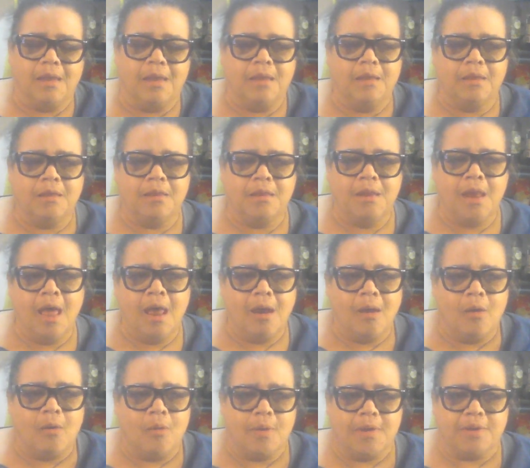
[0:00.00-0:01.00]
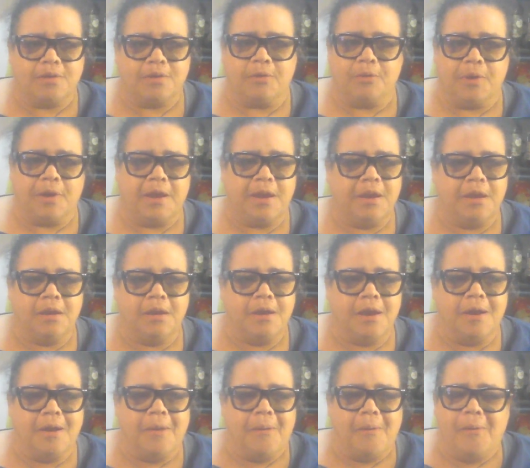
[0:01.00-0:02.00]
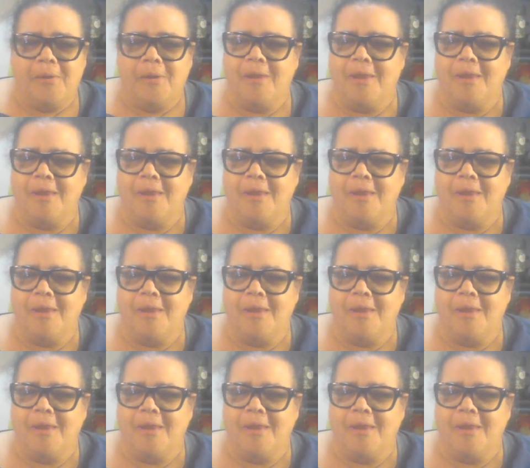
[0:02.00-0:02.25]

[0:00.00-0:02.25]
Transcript: it's not always great, you know.